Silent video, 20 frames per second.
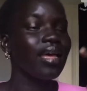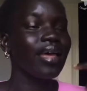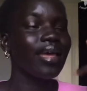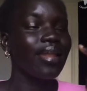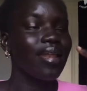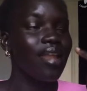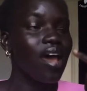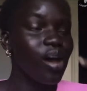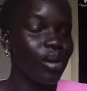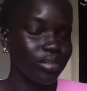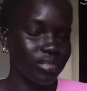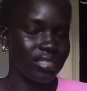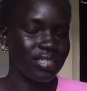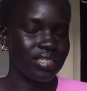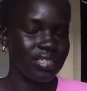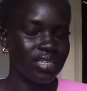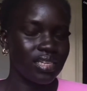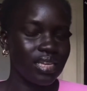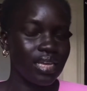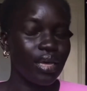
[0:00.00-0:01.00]
nose.
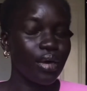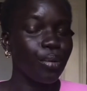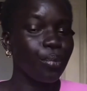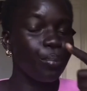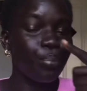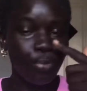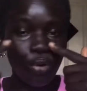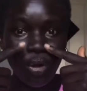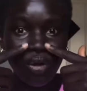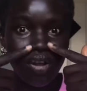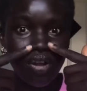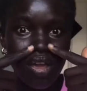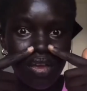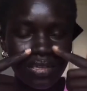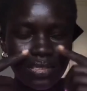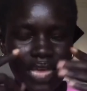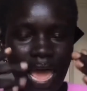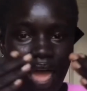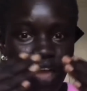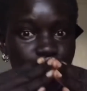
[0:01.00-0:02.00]
Broad nose.
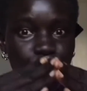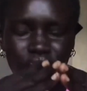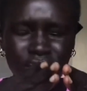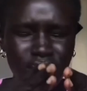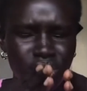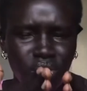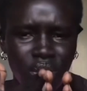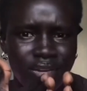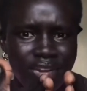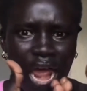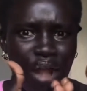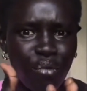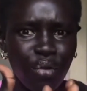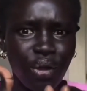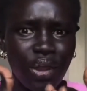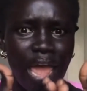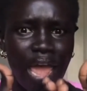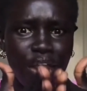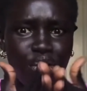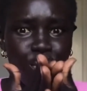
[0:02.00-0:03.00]
Our nose is not narrow,
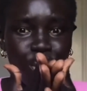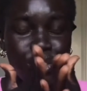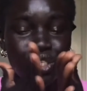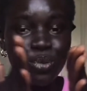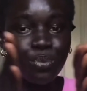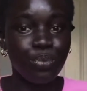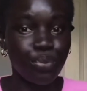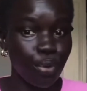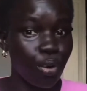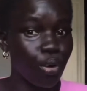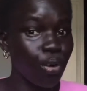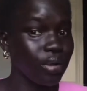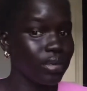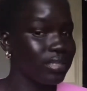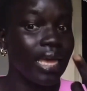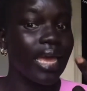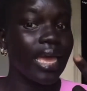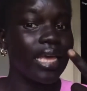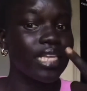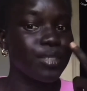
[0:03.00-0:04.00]
our nose is broad.
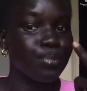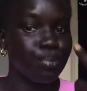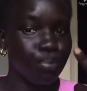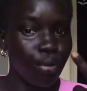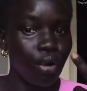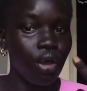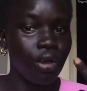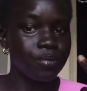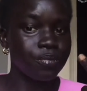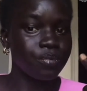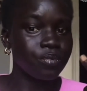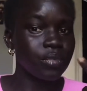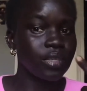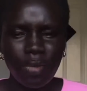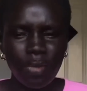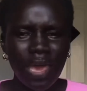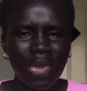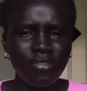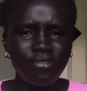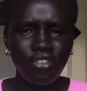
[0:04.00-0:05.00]
It's broad.
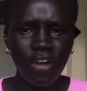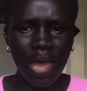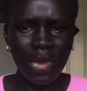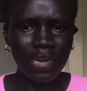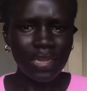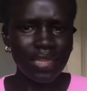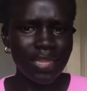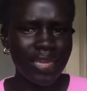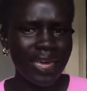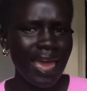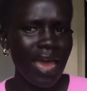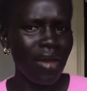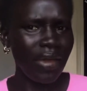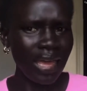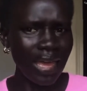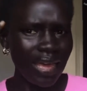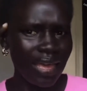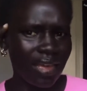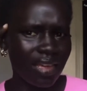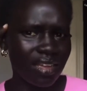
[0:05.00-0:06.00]
And finally,
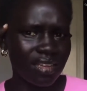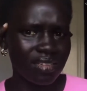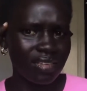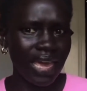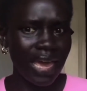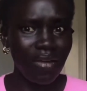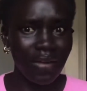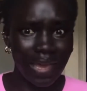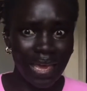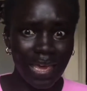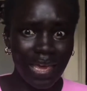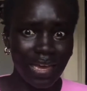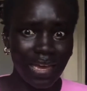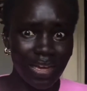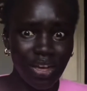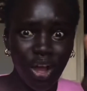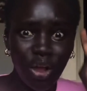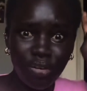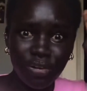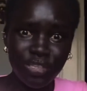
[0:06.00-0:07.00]
our hair. Our hair
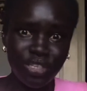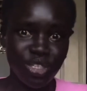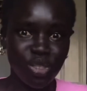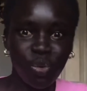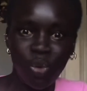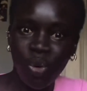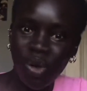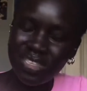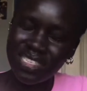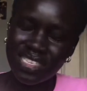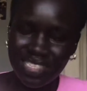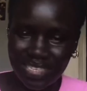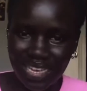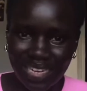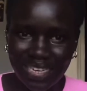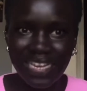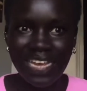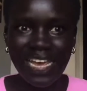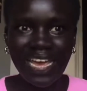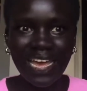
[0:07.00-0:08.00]
goes towards the sun.
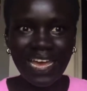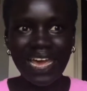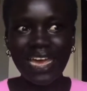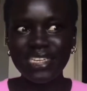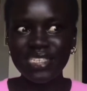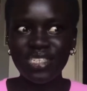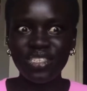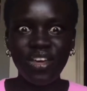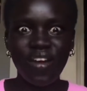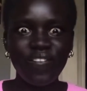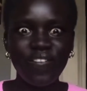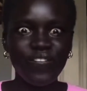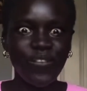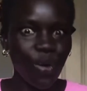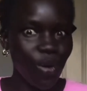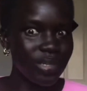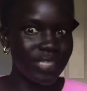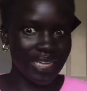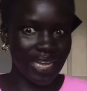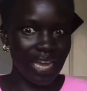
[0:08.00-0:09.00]
It does not
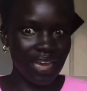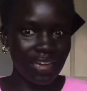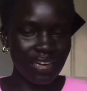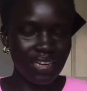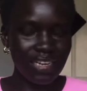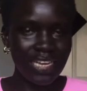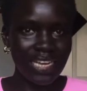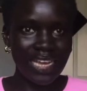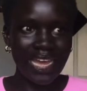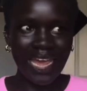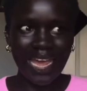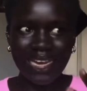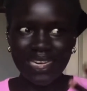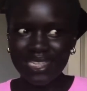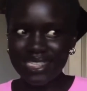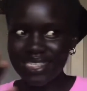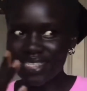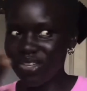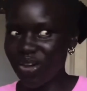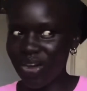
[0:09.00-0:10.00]
fall down.
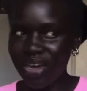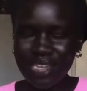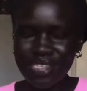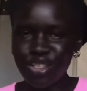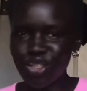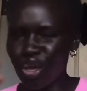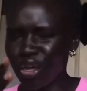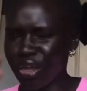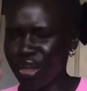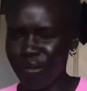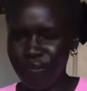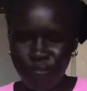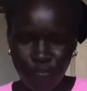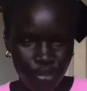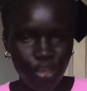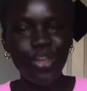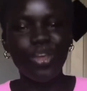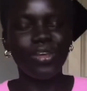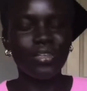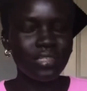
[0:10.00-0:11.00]
It's not
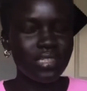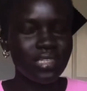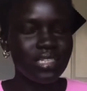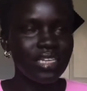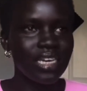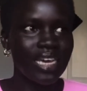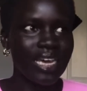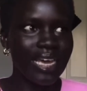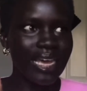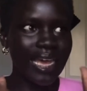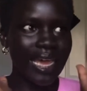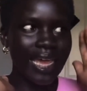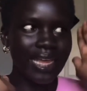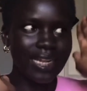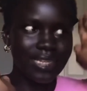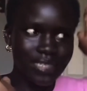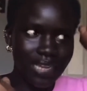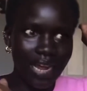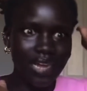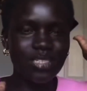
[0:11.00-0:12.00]
confused. It
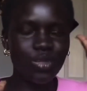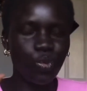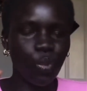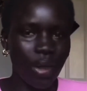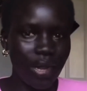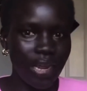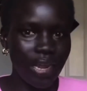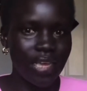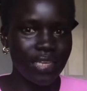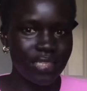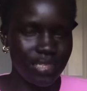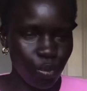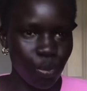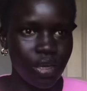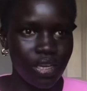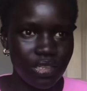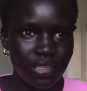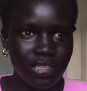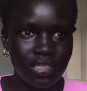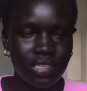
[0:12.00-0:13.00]
does what it
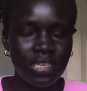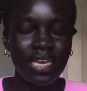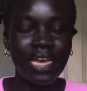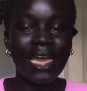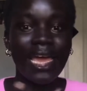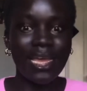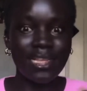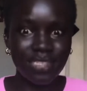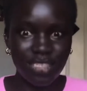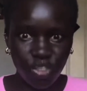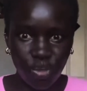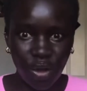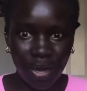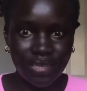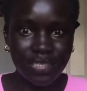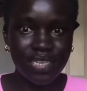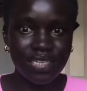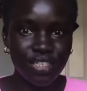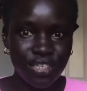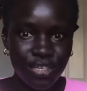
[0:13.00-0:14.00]
was
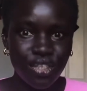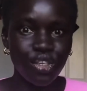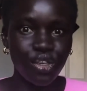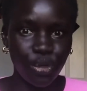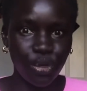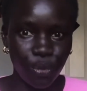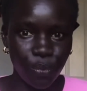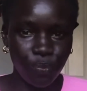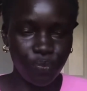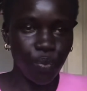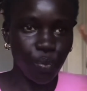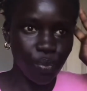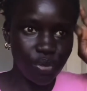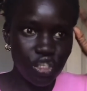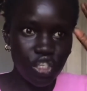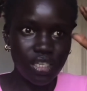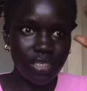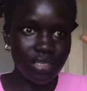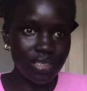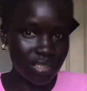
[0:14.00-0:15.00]
instructed to do, which
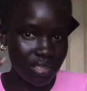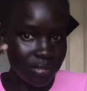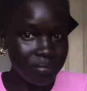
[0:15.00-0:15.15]
is